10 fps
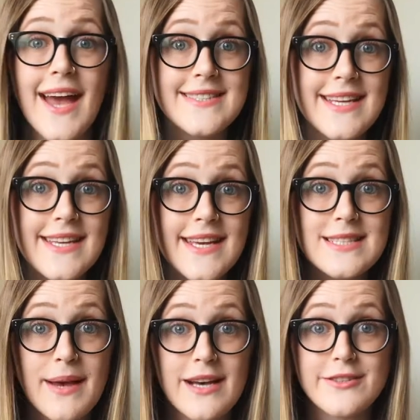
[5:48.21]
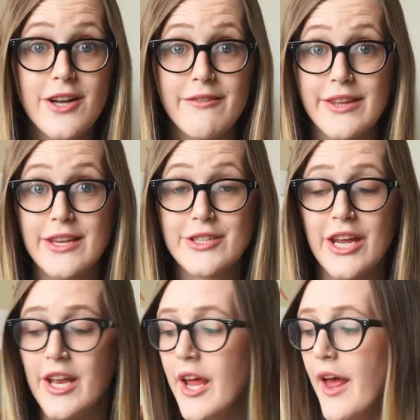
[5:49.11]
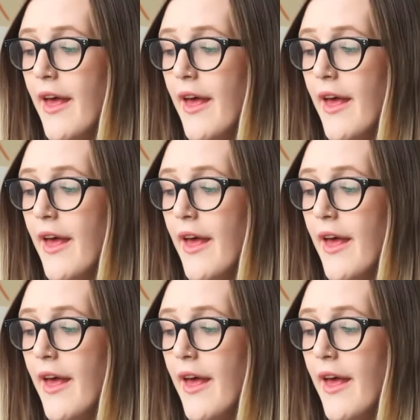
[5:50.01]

At ten days past ovulation,